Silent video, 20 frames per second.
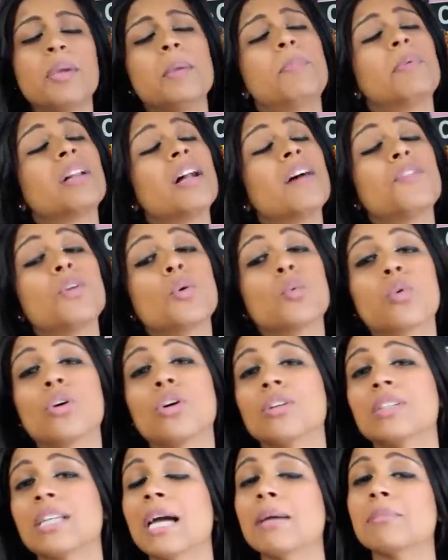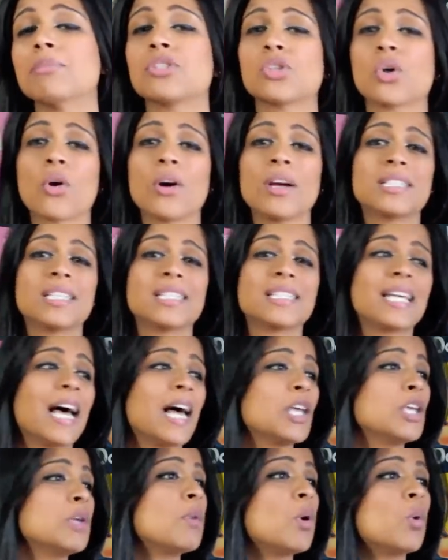People of the world, I am sorry to
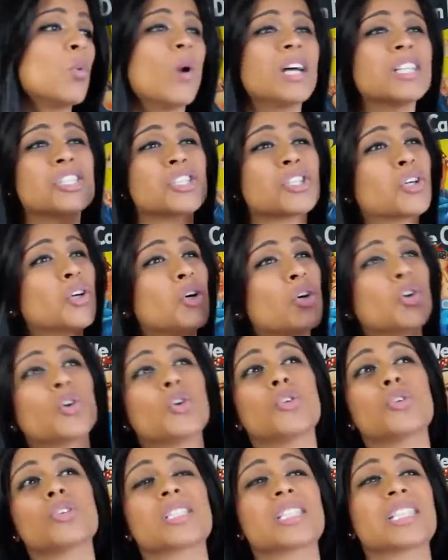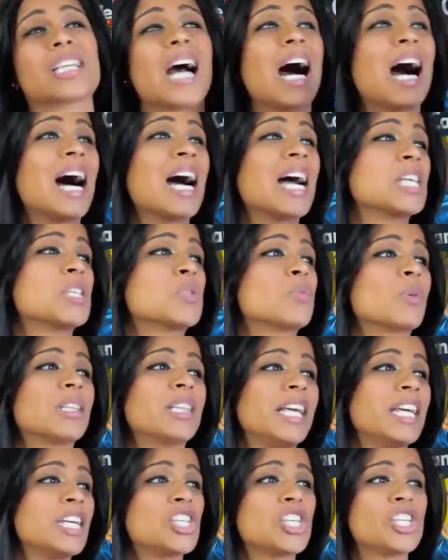tell you, but once girls, guys,
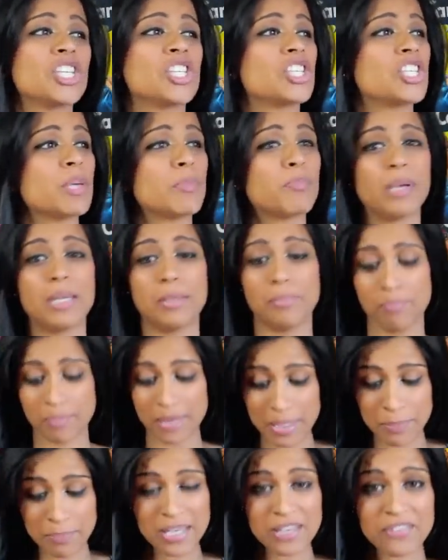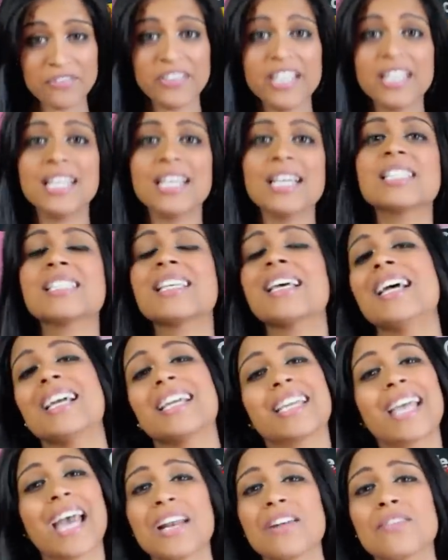relationship, and pee-pee feelings
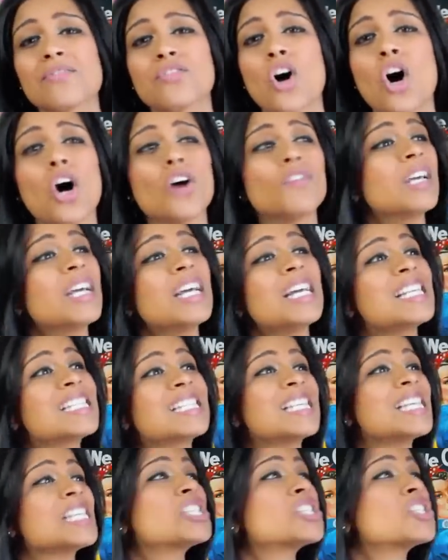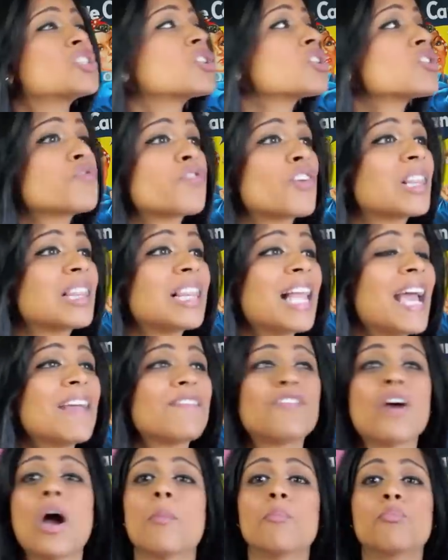get involved, sisters for
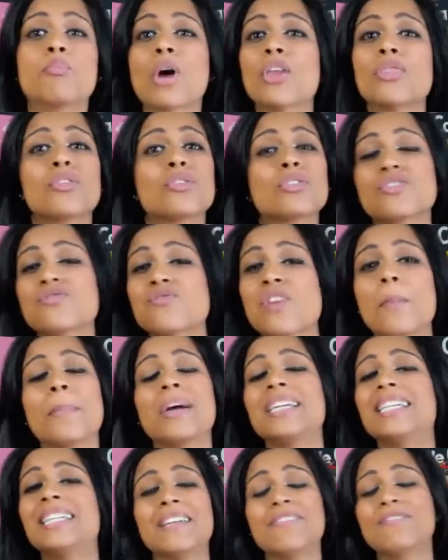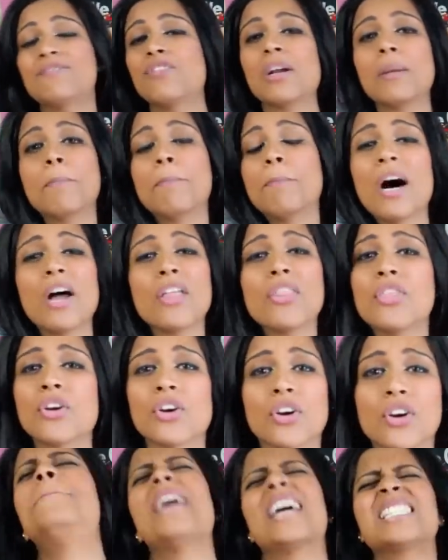life, brothers from a different
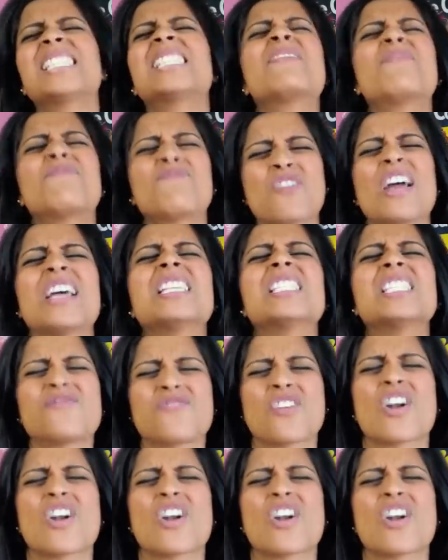mother, best friends